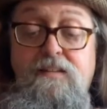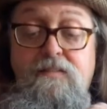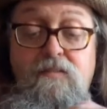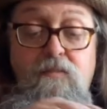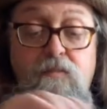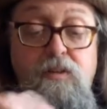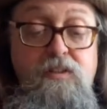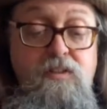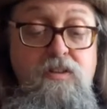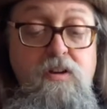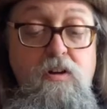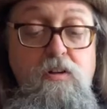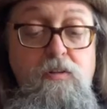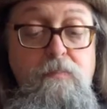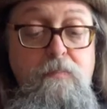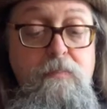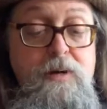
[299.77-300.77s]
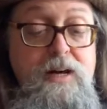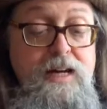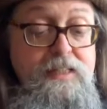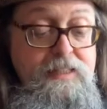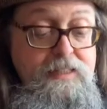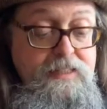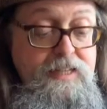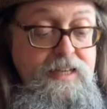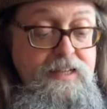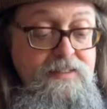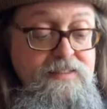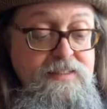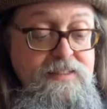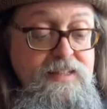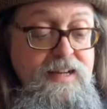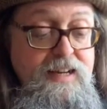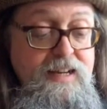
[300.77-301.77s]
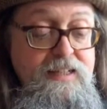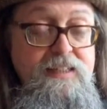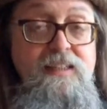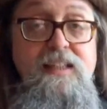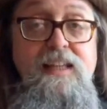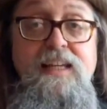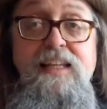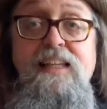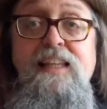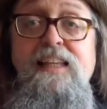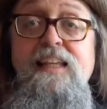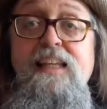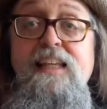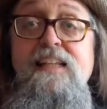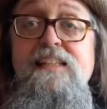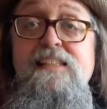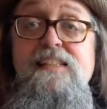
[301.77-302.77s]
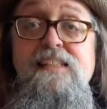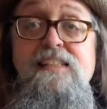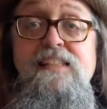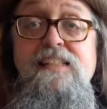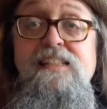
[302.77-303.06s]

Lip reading: what's called bottleneck style, like this.